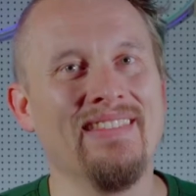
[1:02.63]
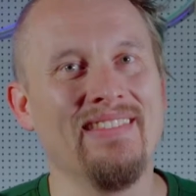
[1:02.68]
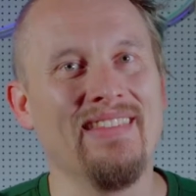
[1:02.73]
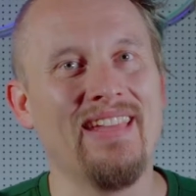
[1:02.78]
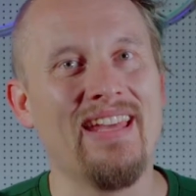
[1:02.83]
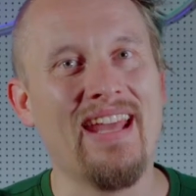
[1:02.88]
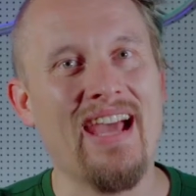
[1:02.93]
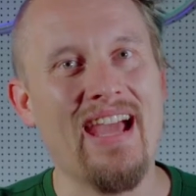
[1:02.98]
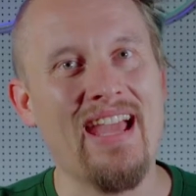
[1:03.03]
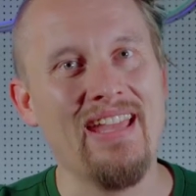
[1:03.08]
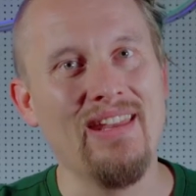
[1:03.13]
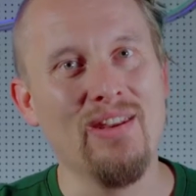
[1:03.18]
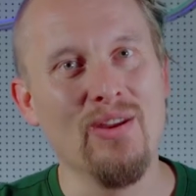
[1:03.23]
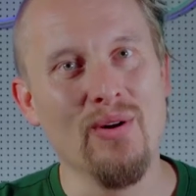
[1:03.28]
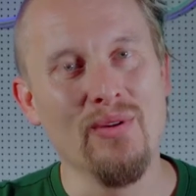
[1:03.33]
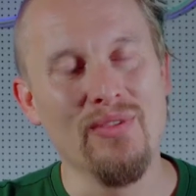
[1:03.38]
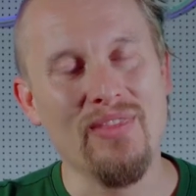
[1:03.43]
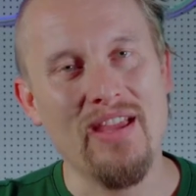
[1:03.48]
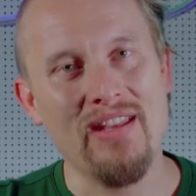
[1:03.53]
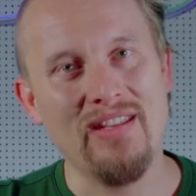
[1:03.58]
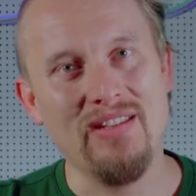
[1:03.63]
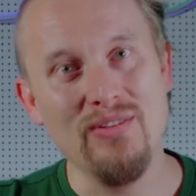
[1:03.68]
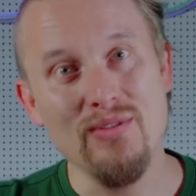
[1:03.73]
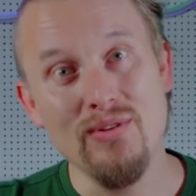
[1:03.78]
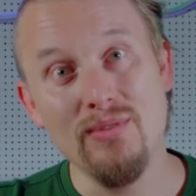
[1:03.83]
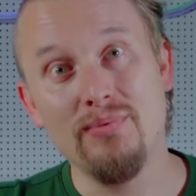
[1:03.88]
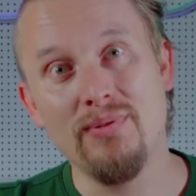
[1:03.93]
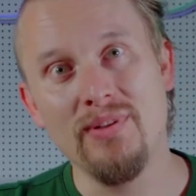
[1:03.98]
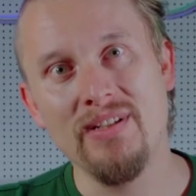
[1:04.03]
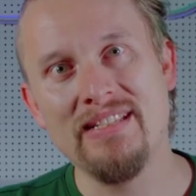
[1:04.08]
That I know that you
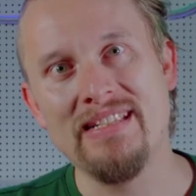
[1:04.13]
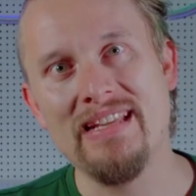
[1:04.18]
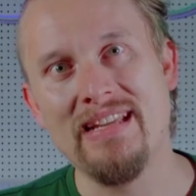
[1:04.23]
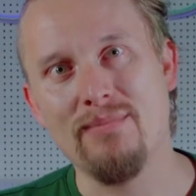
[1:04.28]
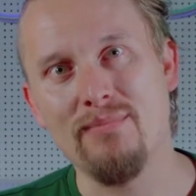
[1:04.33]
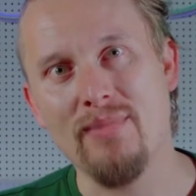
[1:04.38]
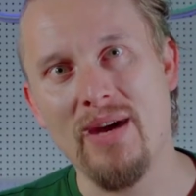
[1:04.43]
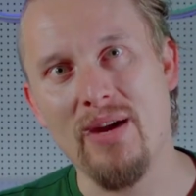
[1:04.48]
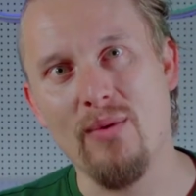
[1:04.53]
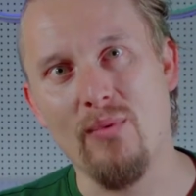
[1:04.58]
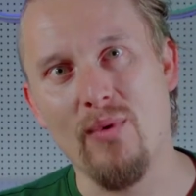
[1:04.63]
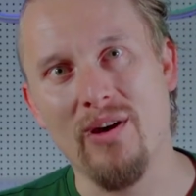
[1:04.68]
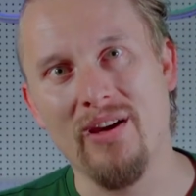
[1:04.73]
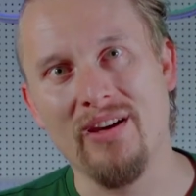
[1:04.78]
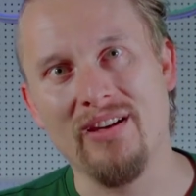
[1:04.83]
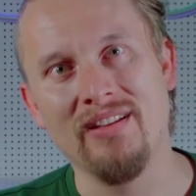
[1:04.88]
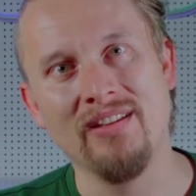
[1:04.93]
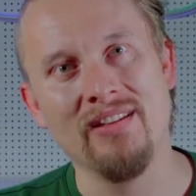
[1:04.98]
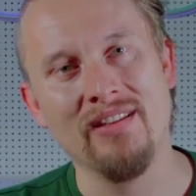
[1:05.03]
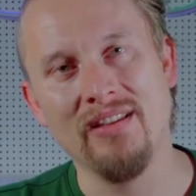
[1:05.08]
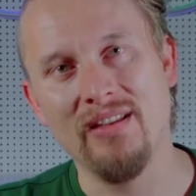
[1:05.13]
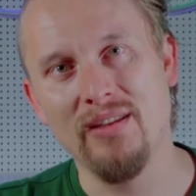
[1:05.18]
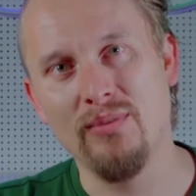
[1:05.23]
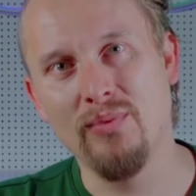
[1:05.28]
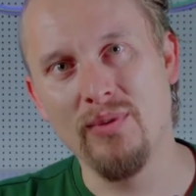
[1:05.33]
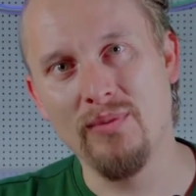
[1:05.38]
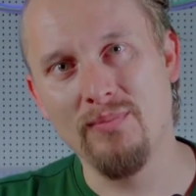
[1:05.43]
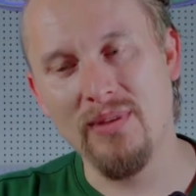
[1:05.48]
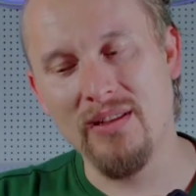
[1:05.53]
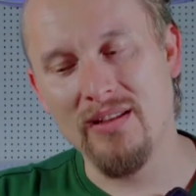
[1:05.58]
appreciate my work. It
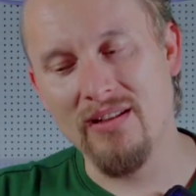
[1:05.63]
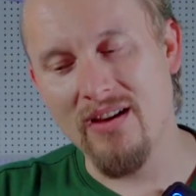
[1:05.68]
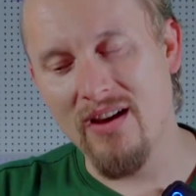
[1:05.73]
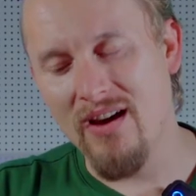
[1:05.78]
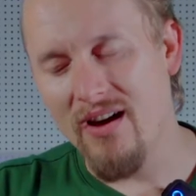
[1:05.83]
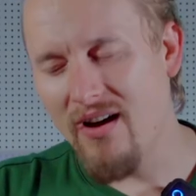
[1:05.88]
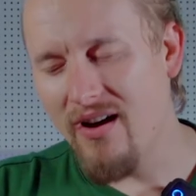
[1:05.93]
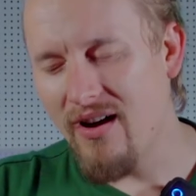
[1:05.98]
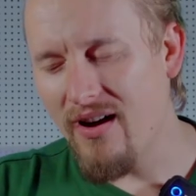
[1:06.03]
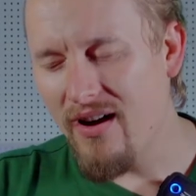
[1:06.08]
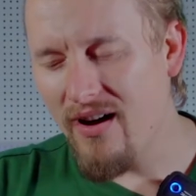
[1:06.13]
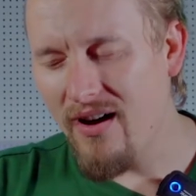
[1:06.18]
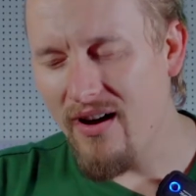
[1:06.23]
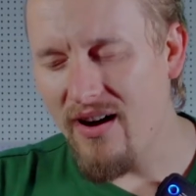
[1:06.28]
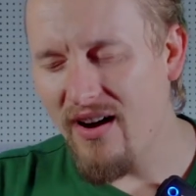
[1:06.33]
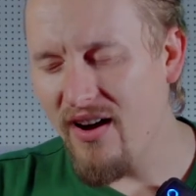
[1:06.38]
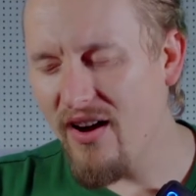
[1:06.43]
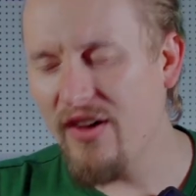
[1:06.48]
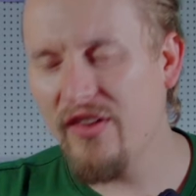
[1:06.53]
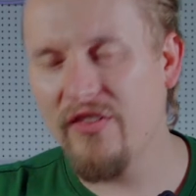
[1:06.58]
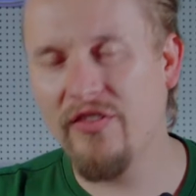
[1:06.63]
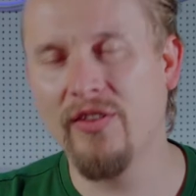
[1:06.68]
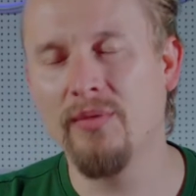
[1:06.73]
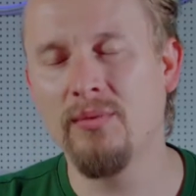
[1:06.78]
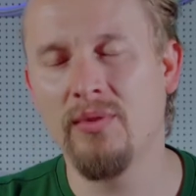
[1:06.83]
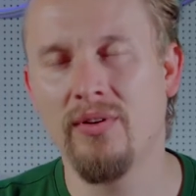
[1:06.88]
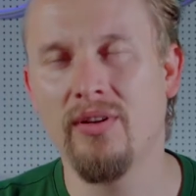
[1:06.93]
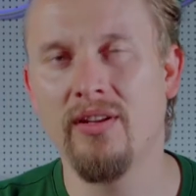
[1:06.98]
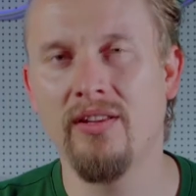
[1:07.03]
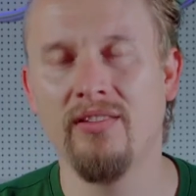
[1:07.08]
would be an
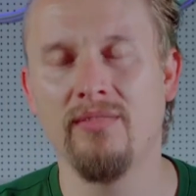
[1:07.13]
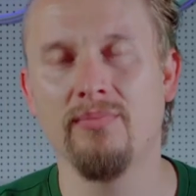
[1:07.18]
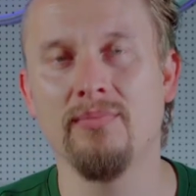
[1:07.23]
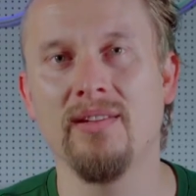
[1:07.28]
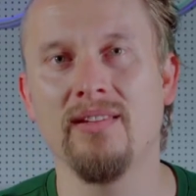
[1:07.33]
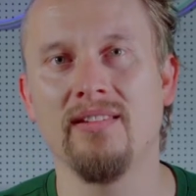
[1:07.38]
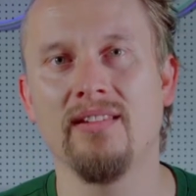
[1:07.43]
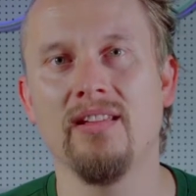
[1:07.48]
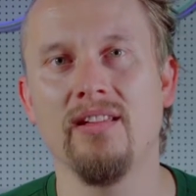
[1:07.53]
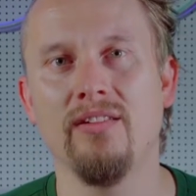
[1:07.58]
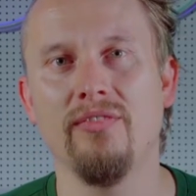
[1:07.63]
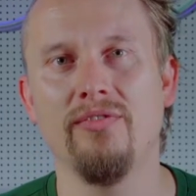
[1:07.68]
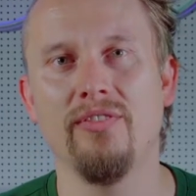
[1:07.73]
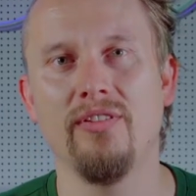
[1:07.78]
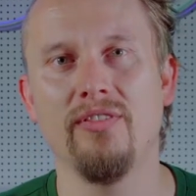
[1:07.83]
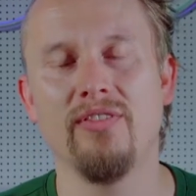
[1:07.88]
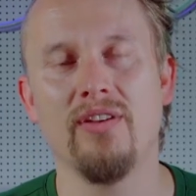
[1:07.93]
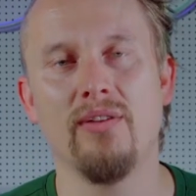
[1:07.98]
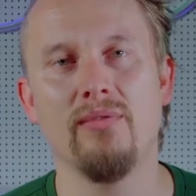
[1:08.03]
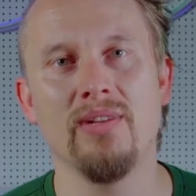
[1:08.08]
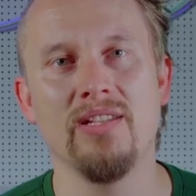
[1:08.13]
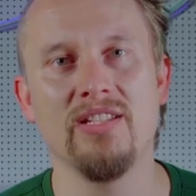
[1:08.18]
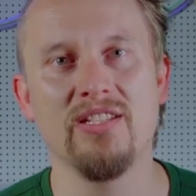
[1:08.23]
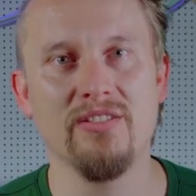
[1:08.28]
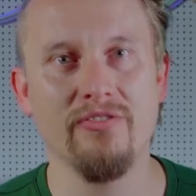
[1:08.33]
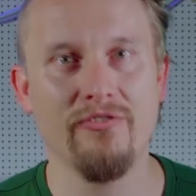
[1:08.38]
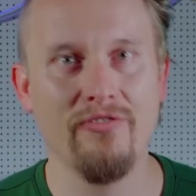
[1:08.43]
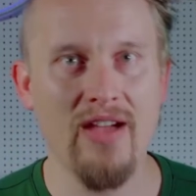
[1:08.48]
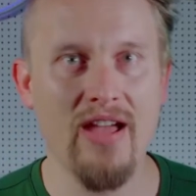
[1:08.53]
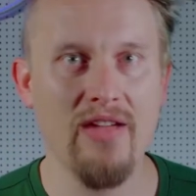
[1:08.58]
awesome Christmas gift if I reached
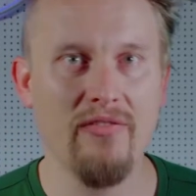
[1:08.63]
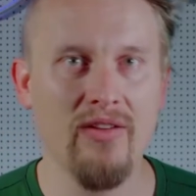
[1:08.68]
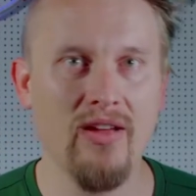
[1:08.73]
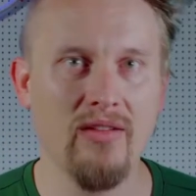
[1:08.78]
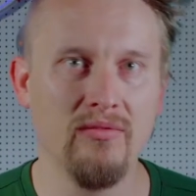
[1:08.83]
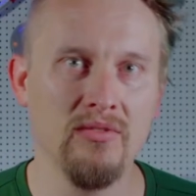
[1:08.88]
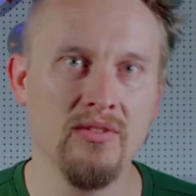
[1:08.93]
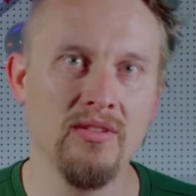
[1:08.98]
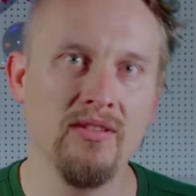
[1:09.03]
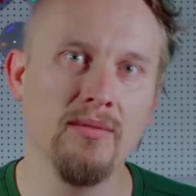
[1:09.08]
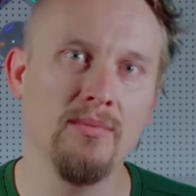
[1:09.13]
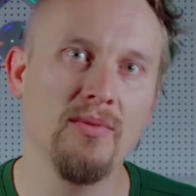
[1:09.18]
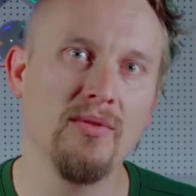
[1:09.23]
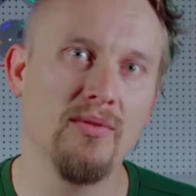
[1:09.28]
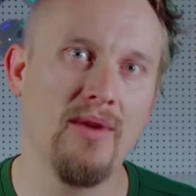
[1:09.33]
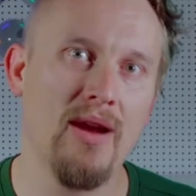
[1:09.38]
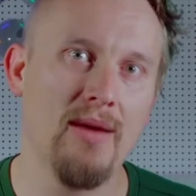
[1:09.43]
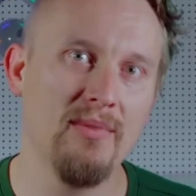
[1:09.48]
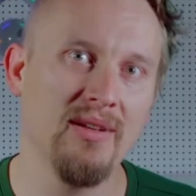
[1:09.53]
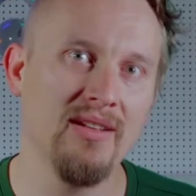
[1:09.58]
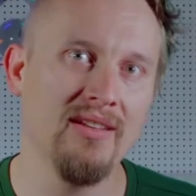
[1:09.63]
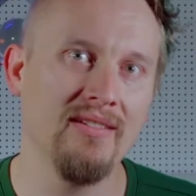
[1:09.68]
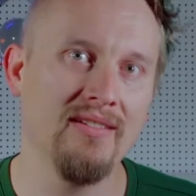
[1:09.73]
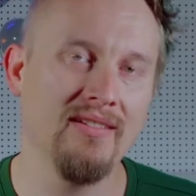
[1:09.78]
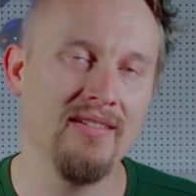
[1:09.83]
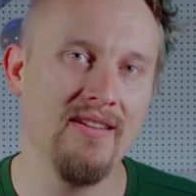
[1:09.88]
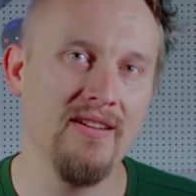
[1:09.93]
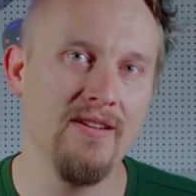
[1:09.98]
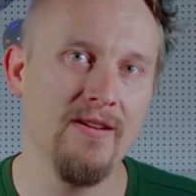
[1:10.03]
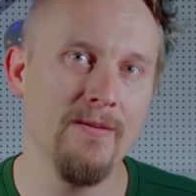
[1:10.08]
the 500 subscribers
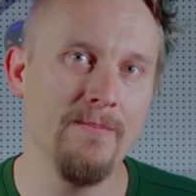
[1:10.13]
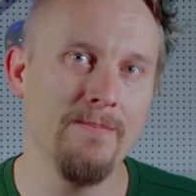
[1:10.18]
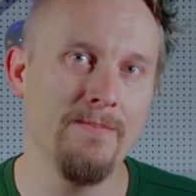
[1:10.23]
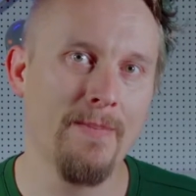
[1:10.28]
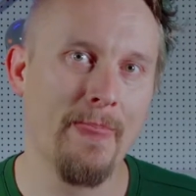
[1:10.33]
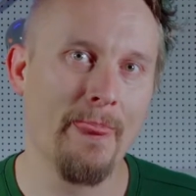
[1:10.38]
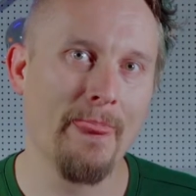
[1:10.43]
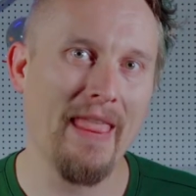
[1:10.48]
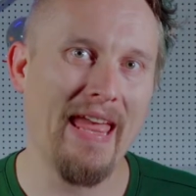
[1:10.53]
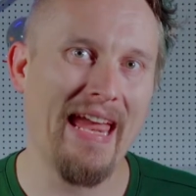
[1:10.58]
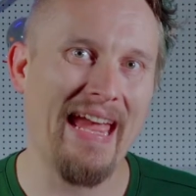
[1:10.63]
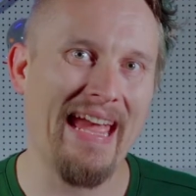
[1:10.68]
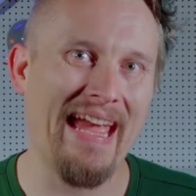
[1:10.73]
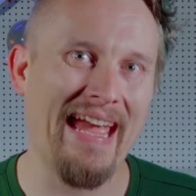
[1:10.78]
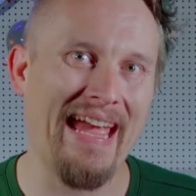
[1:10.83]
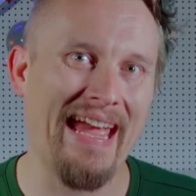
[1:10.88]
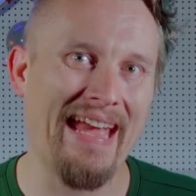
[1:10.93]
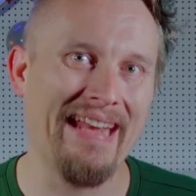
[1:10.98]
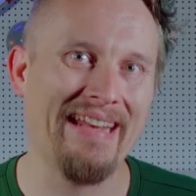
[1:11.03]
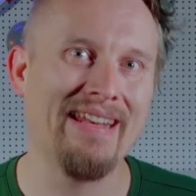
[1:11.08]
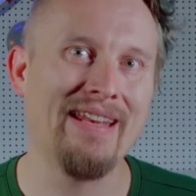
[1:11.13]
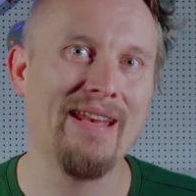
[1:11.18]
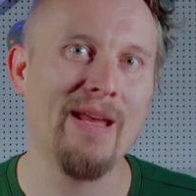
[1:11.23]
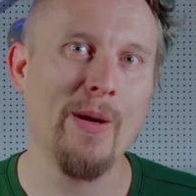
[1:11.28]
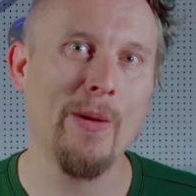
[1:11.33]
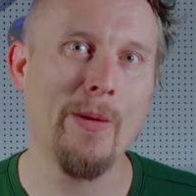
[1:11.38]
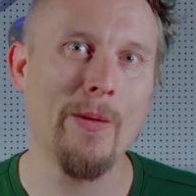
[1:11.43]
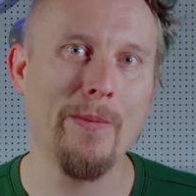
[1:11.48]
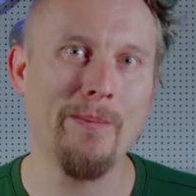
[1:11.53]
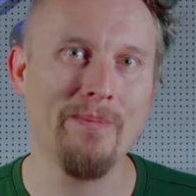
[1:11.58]
this year. And
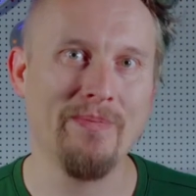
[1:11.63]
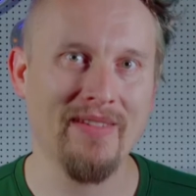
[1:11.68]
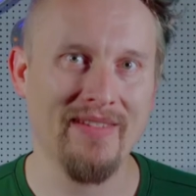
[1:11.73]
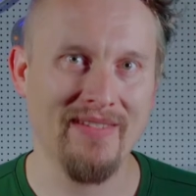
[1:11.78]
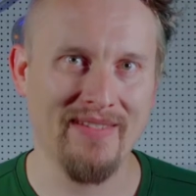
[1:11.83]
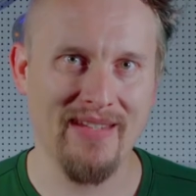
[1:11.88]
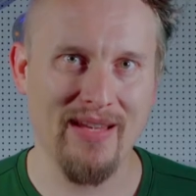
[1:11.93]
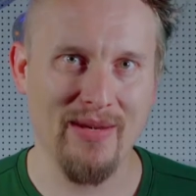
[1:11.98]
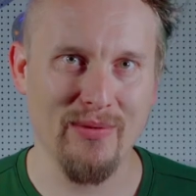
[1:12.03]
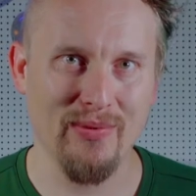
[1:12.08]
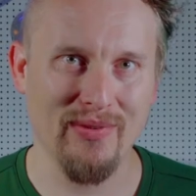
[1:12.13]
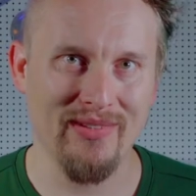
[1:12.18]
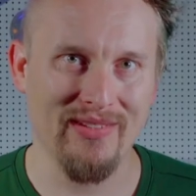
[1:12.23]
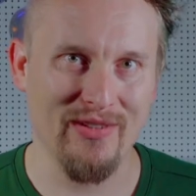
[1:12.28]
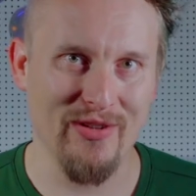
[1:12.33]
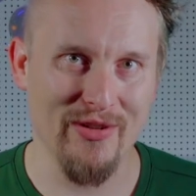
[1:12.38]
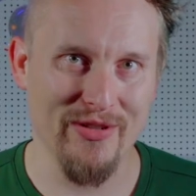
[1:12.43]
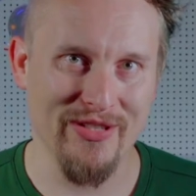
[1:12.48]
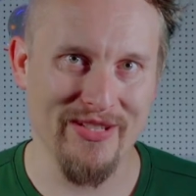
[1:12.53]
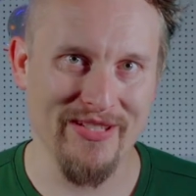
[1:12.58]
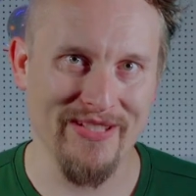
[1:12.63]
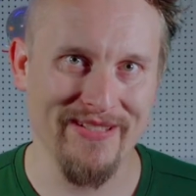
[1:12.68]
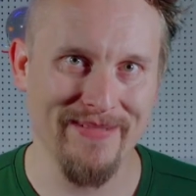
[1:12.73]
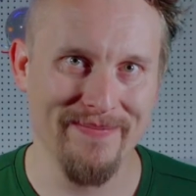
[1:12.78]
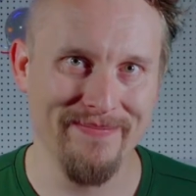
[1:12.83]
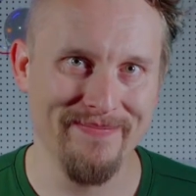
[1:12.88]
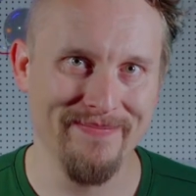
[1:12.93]
now start with the content.